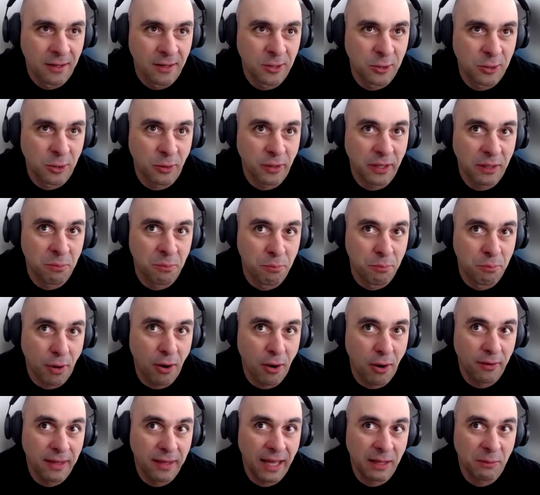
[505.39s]
So it
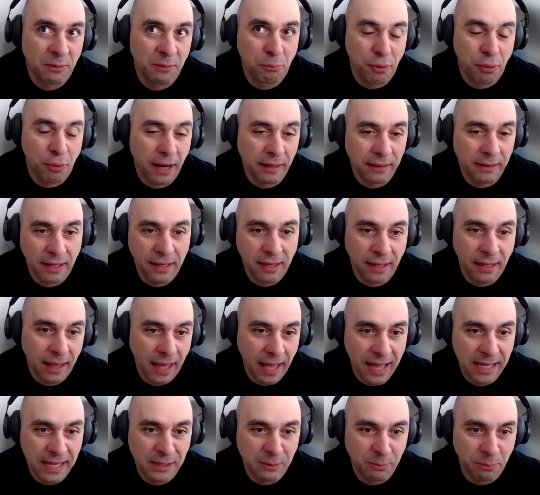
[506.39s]
brought that practical
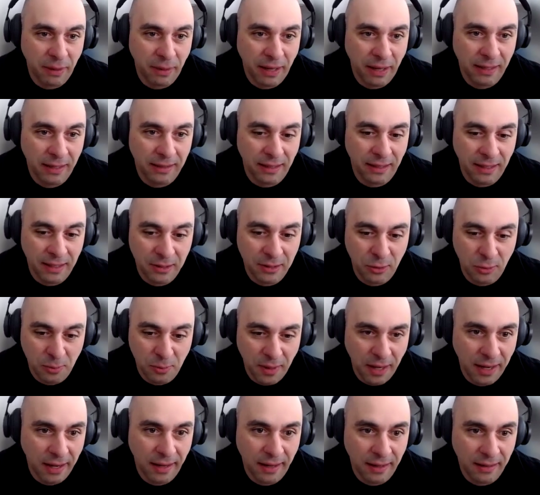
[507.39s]
aspect into
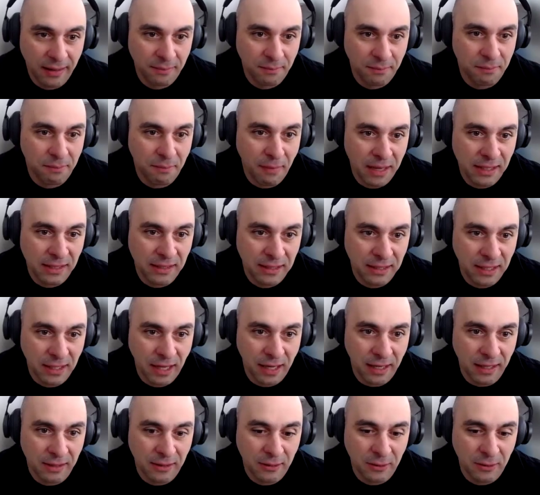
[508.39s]
my study.